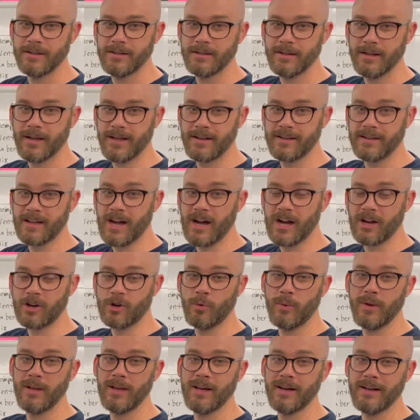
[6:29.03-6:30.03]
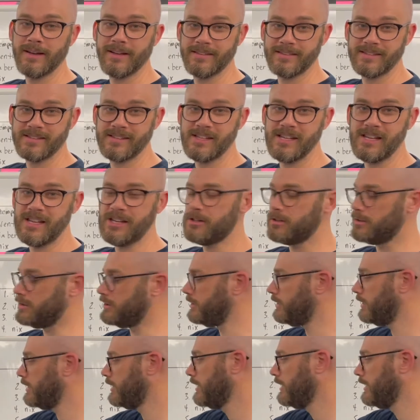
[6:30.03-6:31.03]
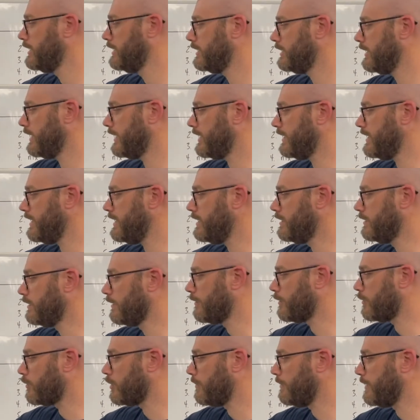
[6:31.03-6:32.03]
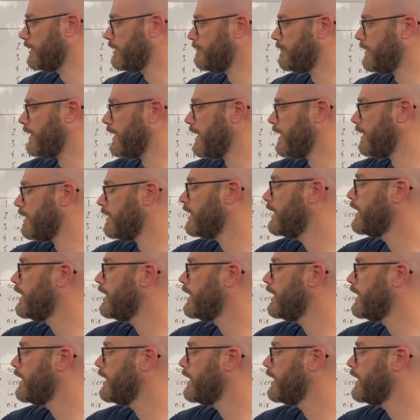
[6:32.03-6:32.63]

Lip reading: And aquila is an eagle, like an eagle of the Roman Empire.